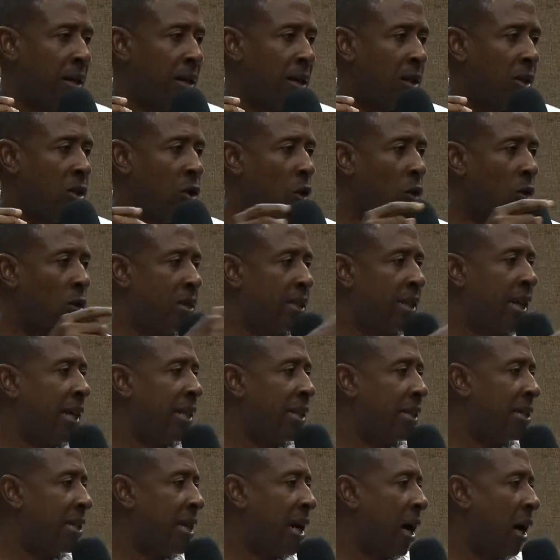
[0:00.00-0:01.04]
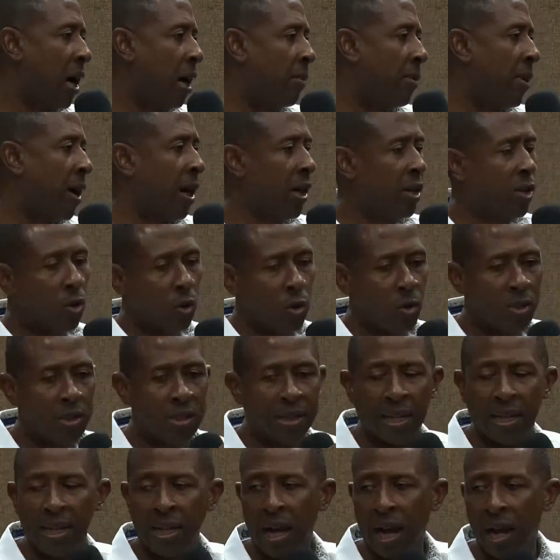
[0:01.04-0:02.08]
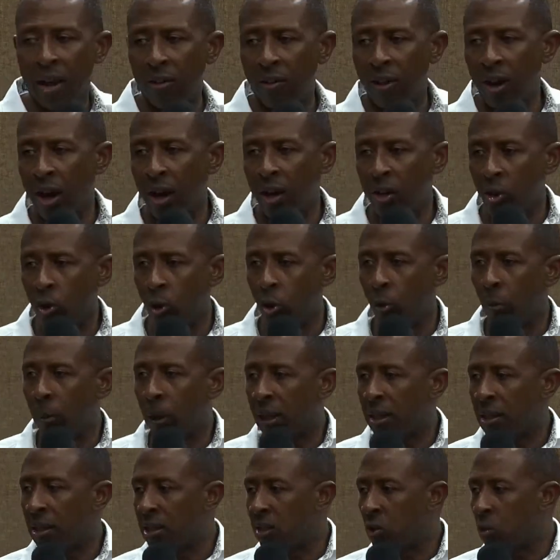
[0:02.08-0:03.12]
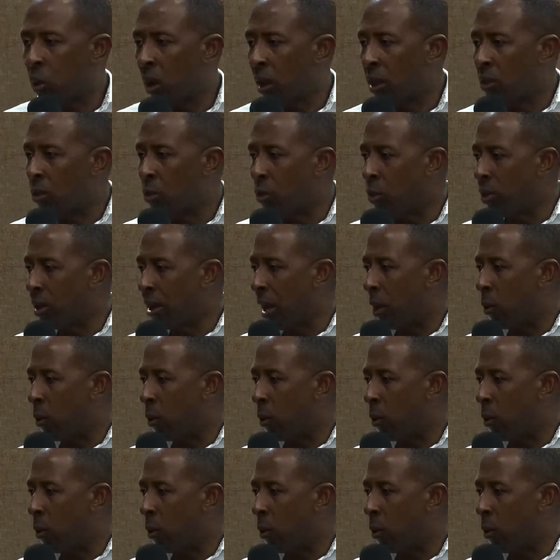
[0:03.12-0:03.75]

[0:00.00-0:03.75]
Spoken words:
don't tell Tom or don't tell Ari or don't make this one know that,